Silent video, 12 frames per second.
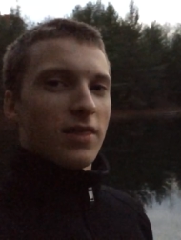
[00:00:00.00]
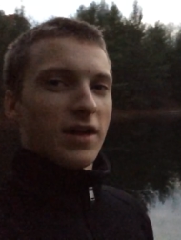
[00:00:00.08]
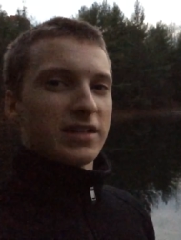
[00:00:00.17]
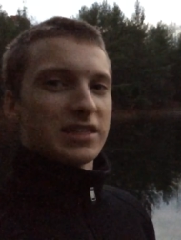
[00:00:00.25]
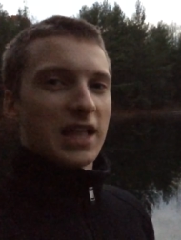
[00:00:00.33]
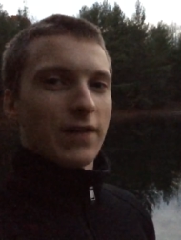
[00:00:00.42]

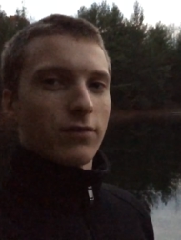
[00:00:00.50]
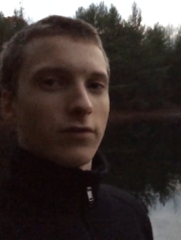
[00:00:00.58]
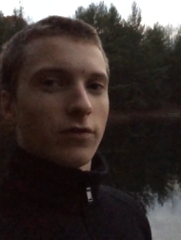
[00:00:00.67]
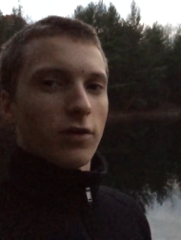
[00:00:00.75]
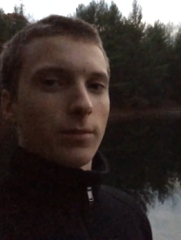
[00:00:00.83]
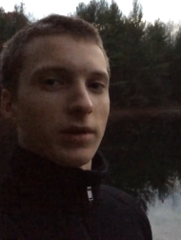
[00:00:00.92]
that is
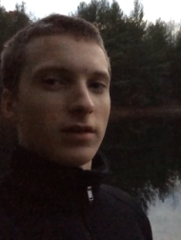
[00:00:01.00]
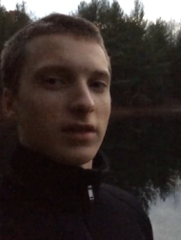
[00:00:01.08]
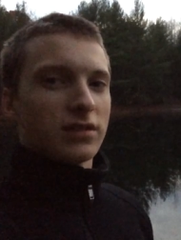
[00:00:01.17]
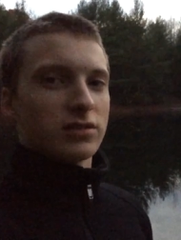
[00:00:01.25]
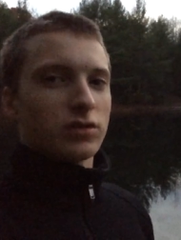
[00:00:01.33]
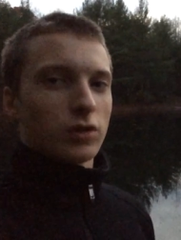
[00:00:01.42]
life-affirming,
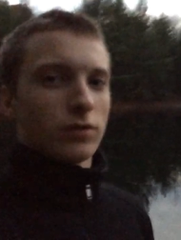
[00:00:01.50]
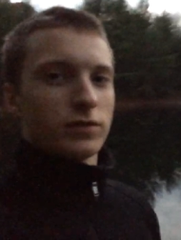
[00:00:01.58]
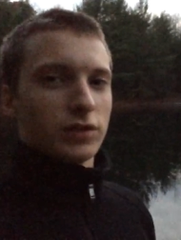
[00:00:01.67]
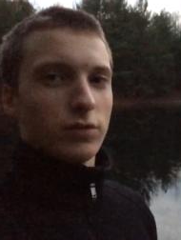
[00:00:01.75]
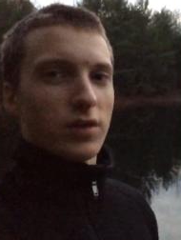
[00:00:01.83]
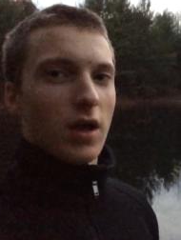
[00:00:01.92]
that
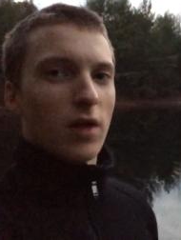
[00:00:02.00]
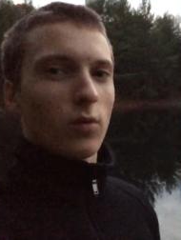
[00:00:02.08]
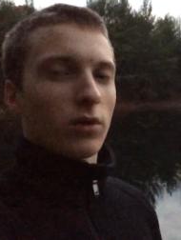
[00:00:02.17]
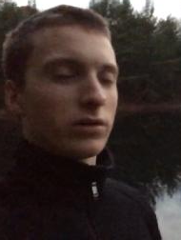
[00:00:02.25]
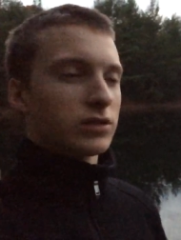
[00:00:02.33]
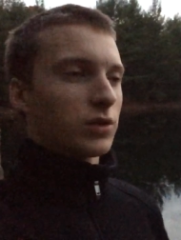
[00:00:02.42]
serves you, that
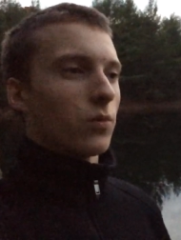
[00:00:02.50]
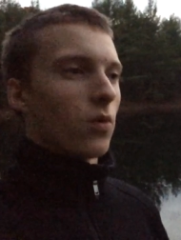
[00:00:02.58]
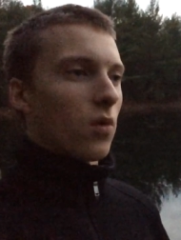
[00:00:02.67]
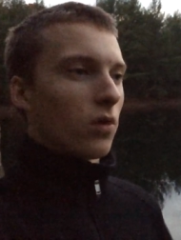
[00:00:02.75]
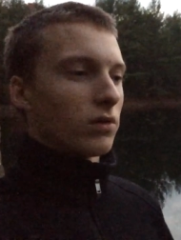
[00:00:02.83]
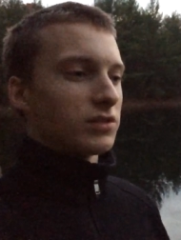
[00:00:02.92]
works
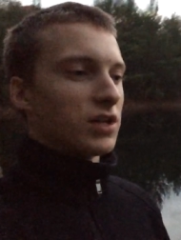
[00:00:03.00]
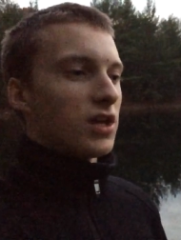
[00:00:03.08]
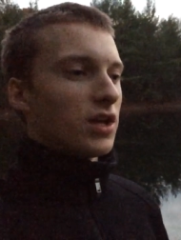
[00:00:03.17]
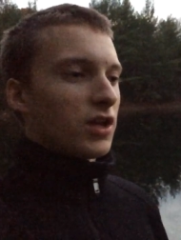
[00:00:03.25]
towards